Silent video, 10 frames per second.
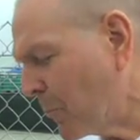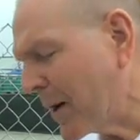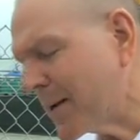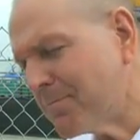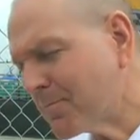
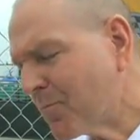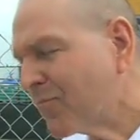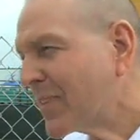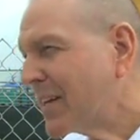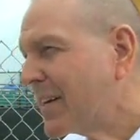But
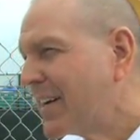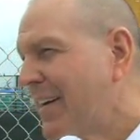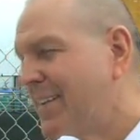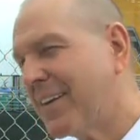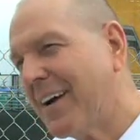
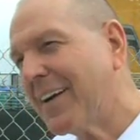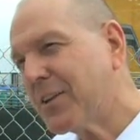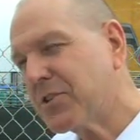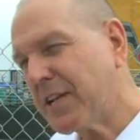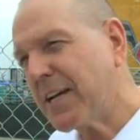in the
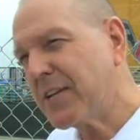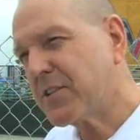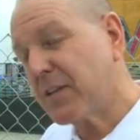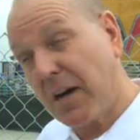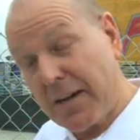United States,